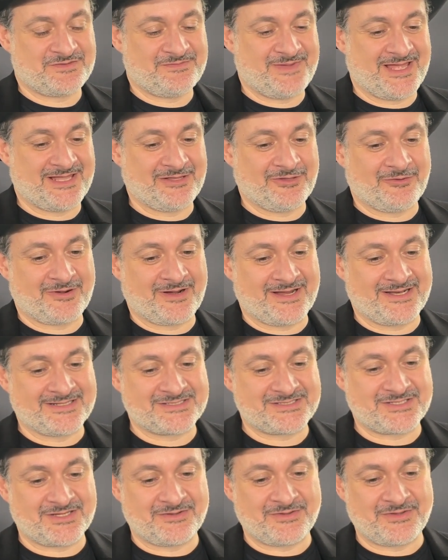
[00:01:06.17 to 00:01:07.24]
of the Mandalorian
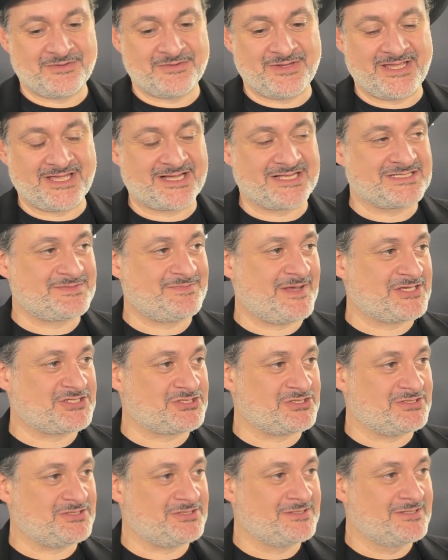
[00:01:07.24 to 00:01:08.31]
is so unique and
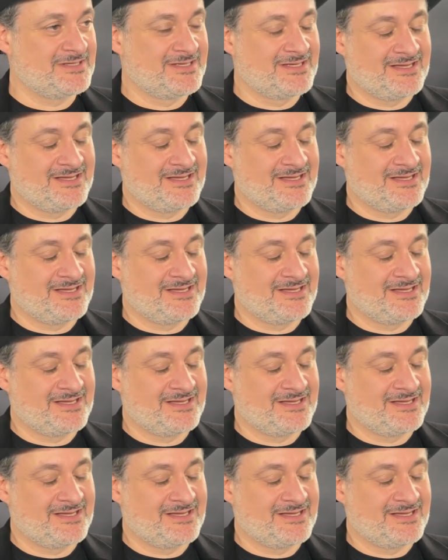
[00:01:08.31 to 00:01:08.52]
special.